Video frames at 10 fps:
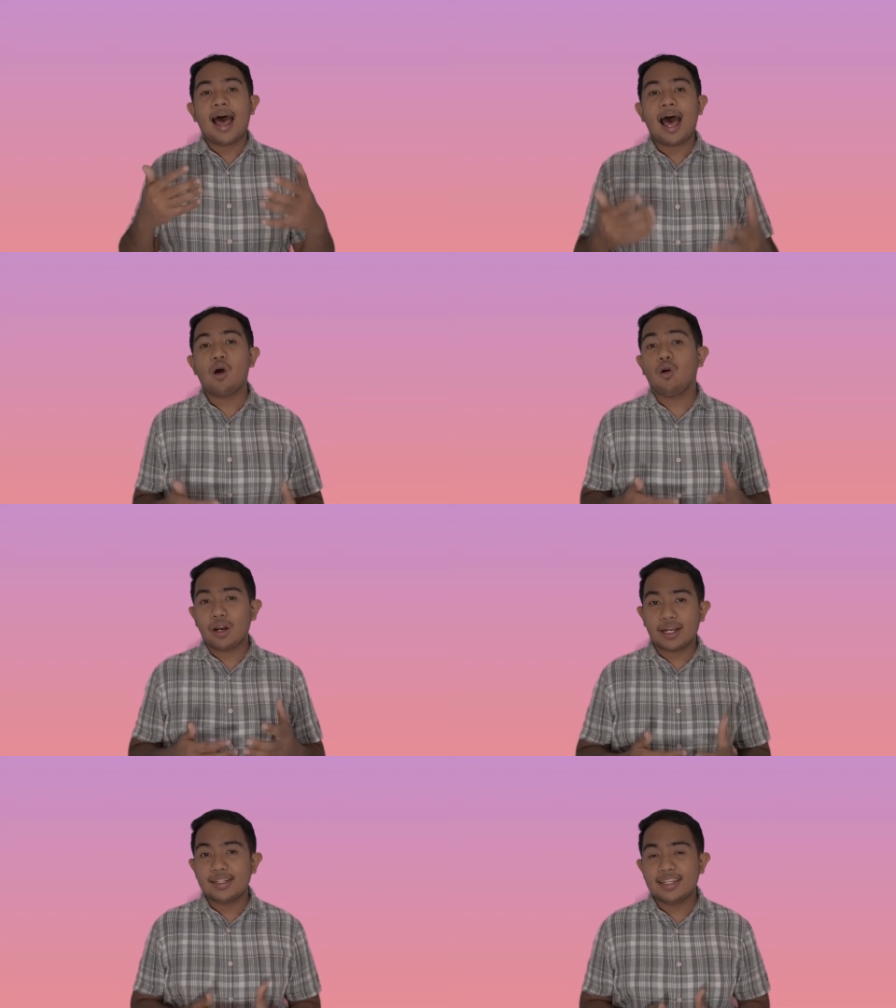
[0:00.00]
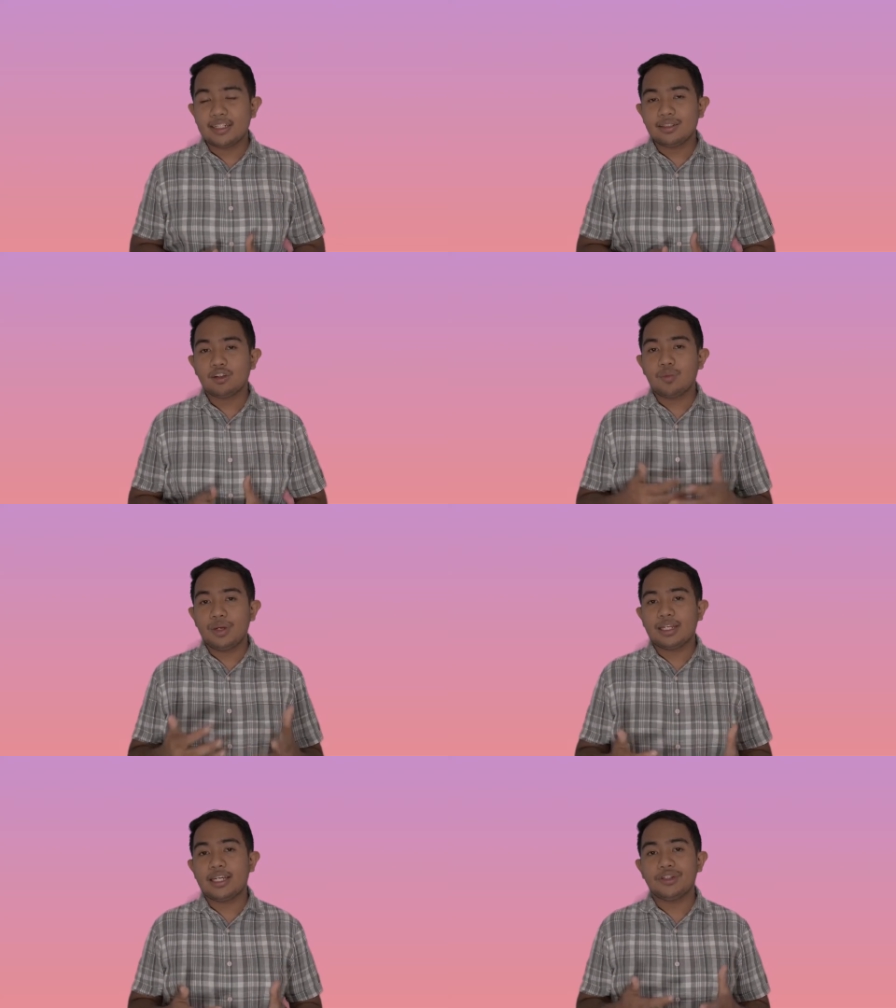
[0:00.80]
how organizational
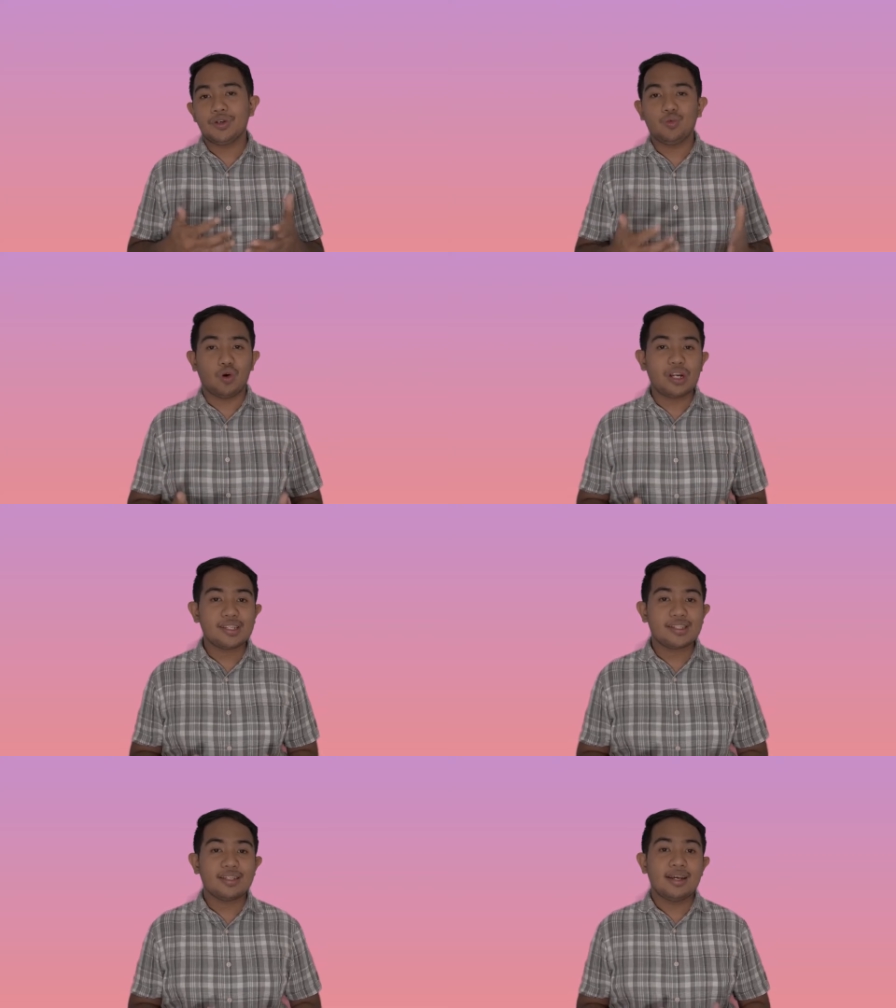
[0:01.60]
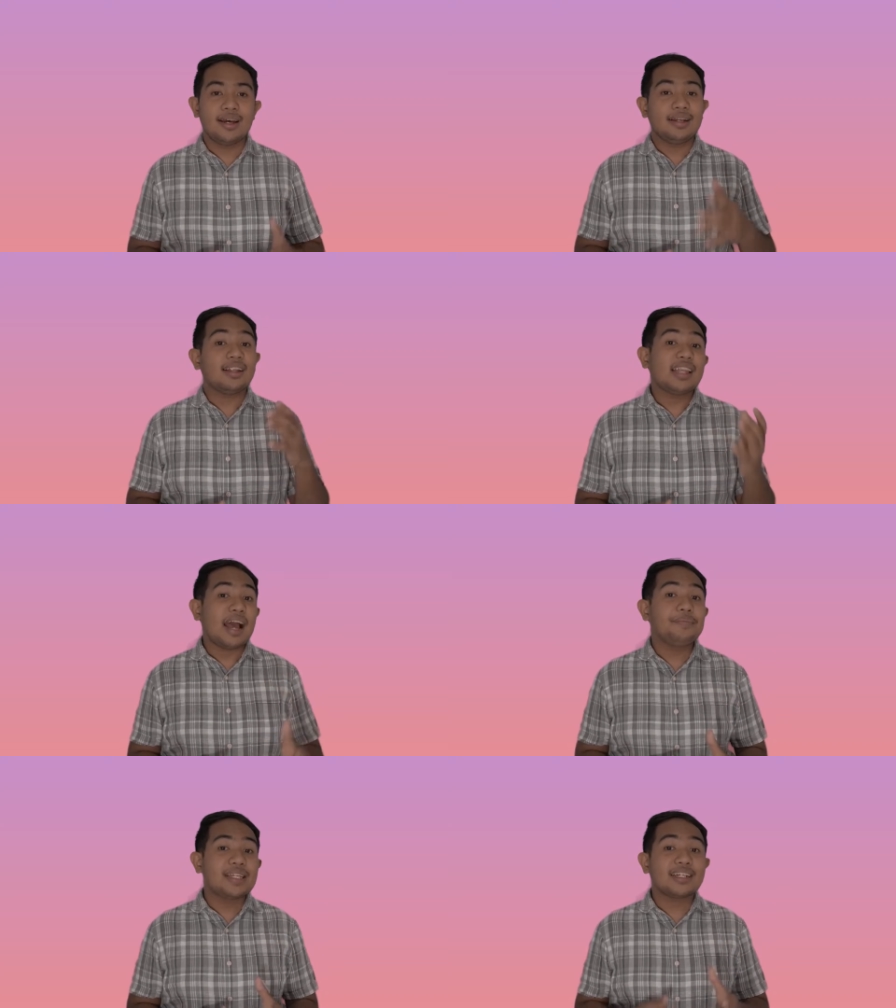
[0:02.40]
communication works, the
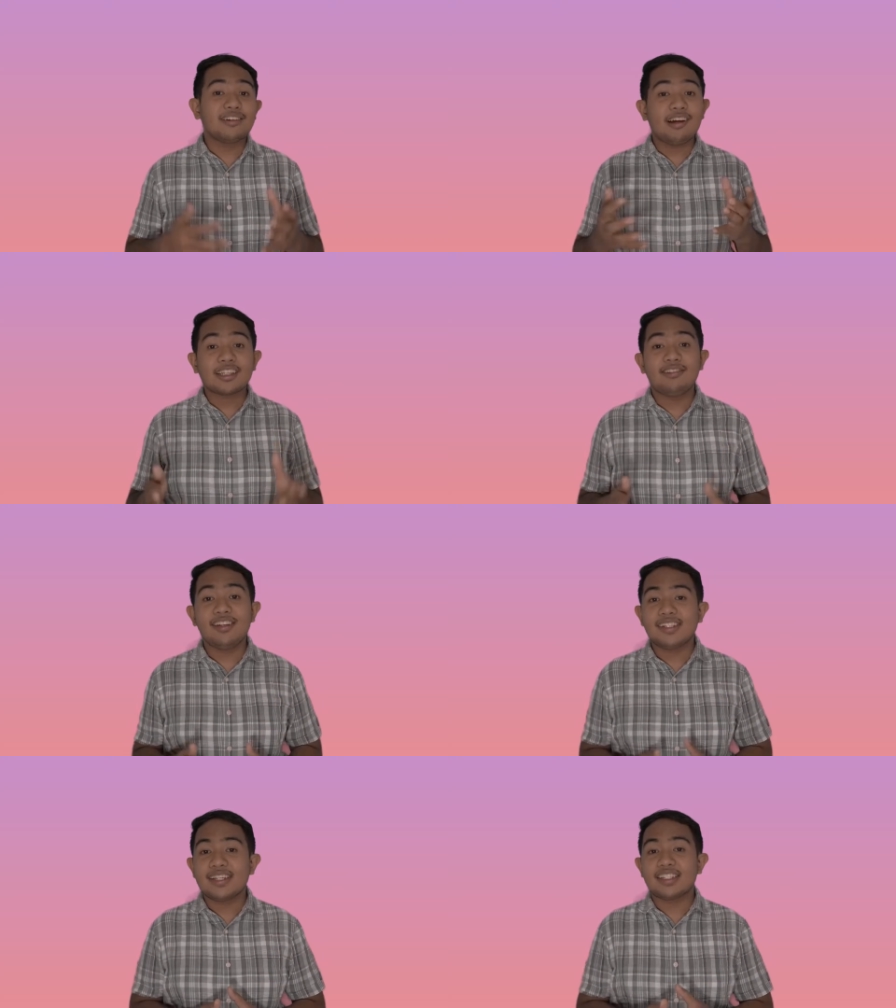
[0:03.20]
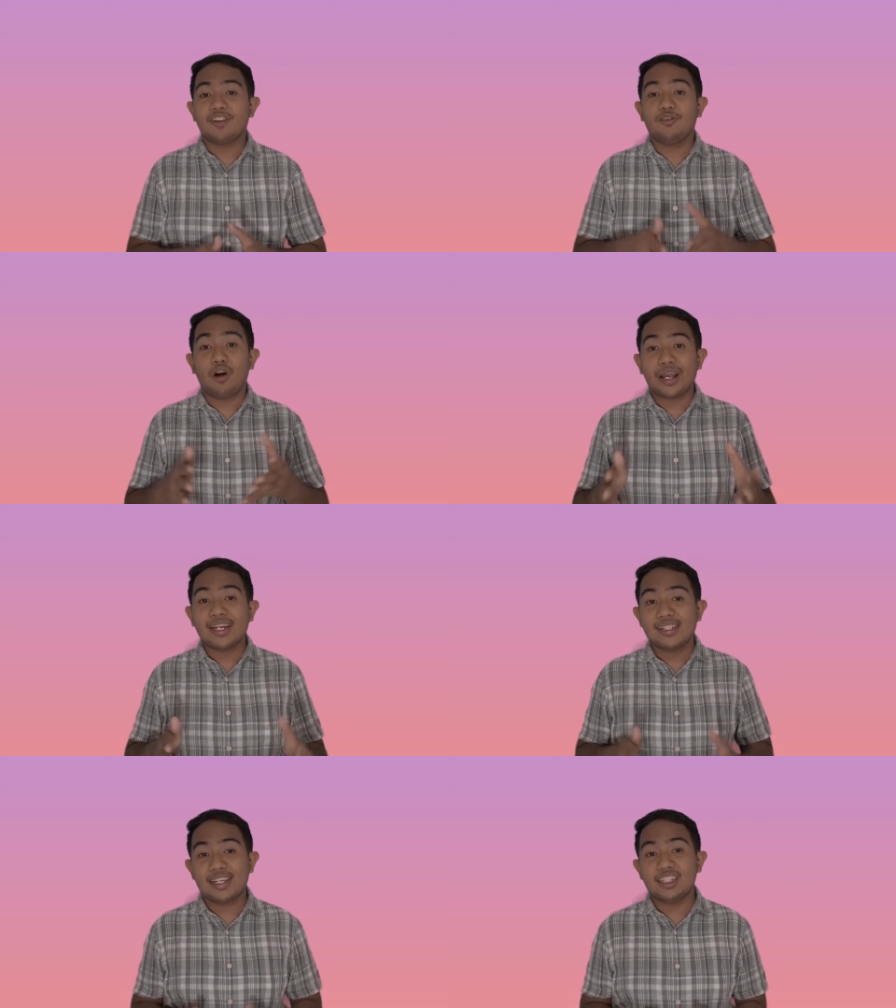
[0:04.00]
types and characteristics of
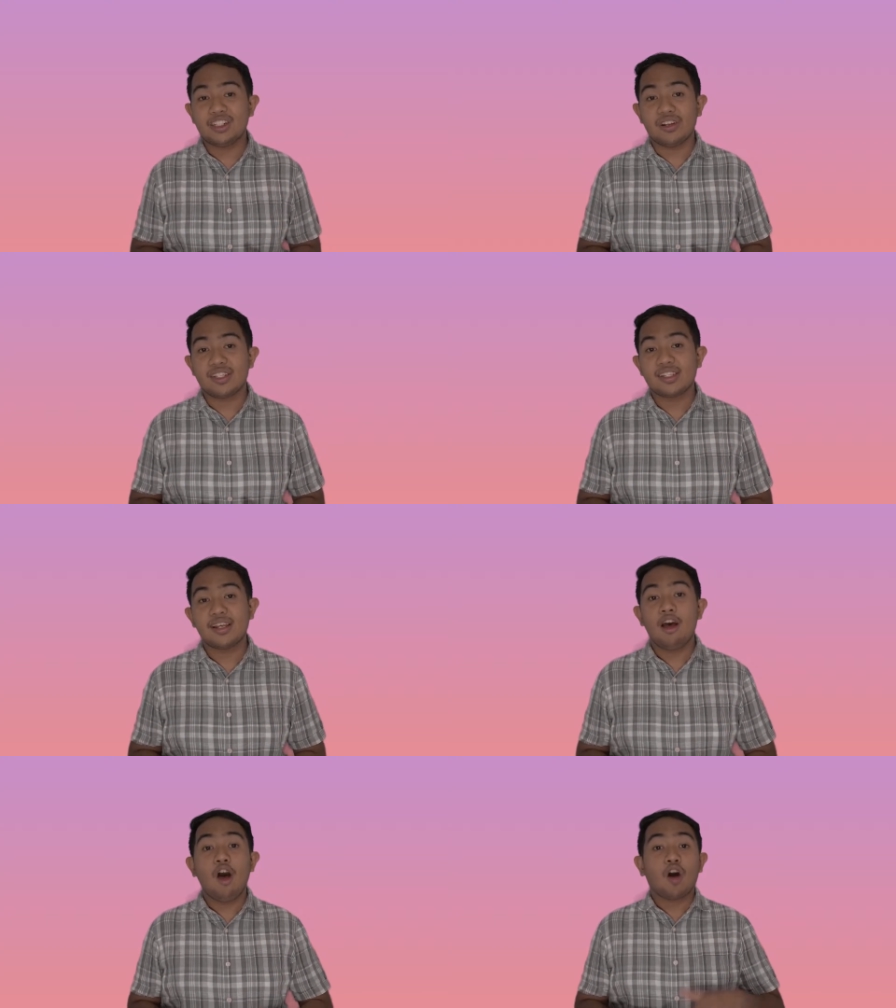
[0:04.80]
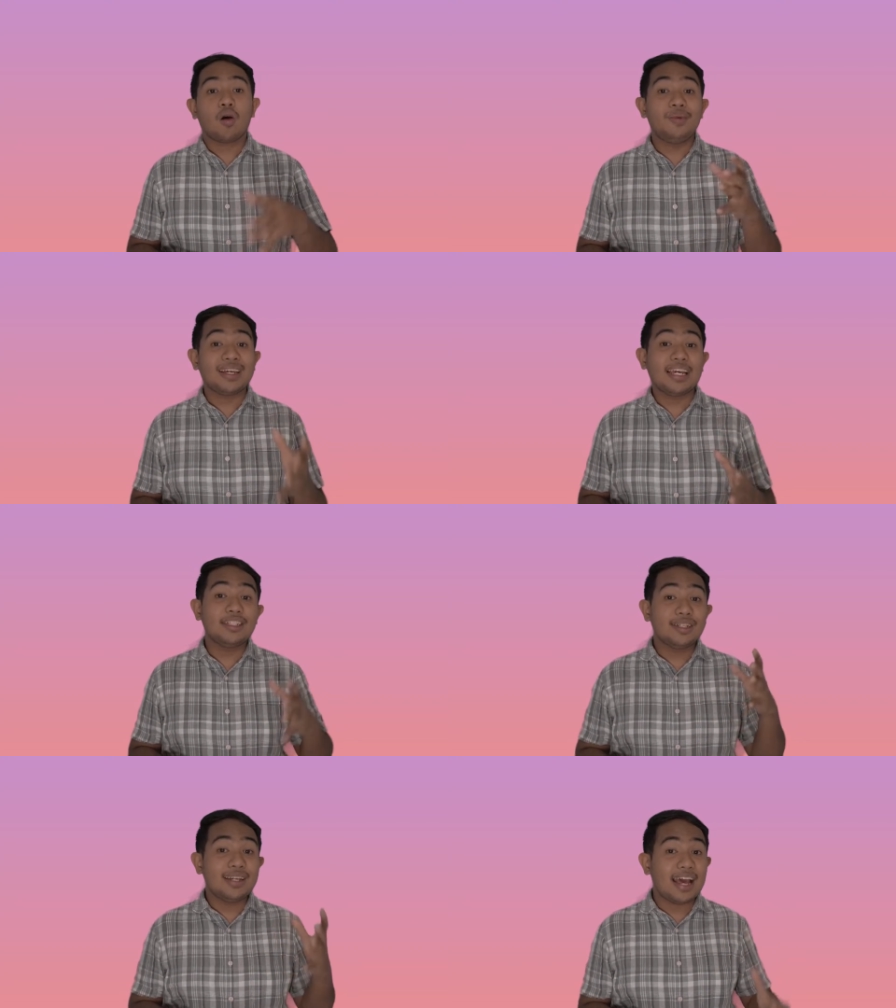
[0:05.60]
organizations,
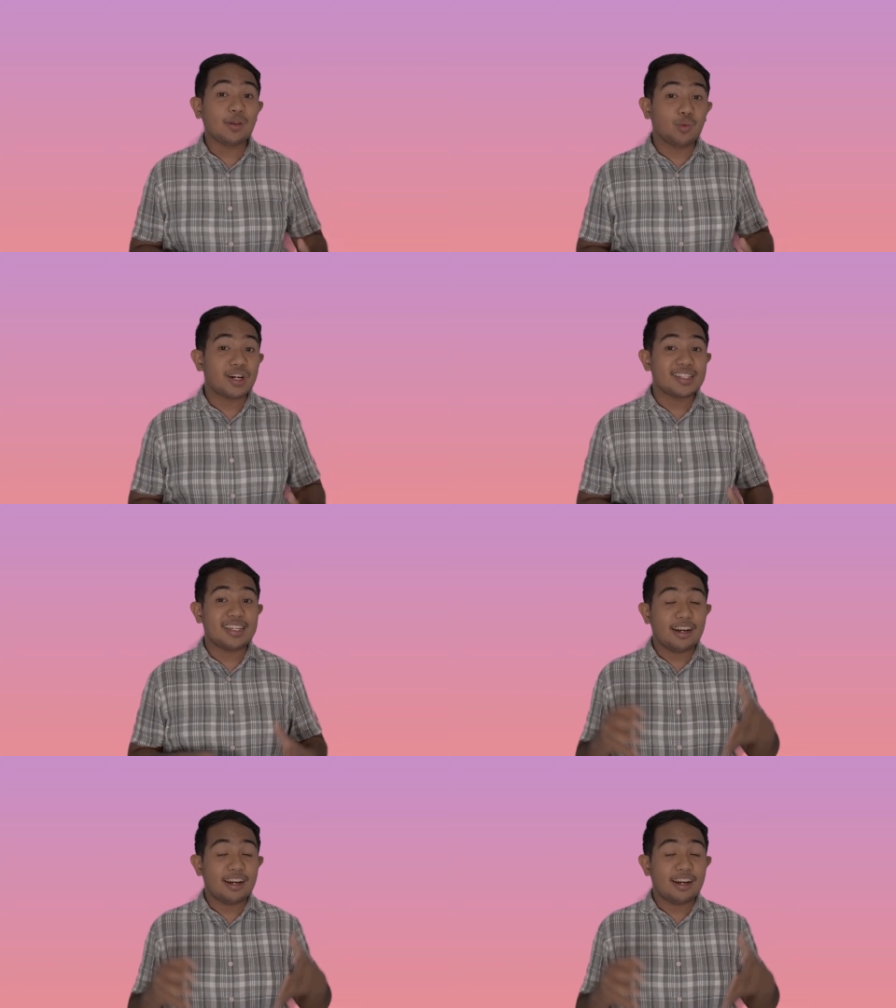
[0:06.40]
communication networks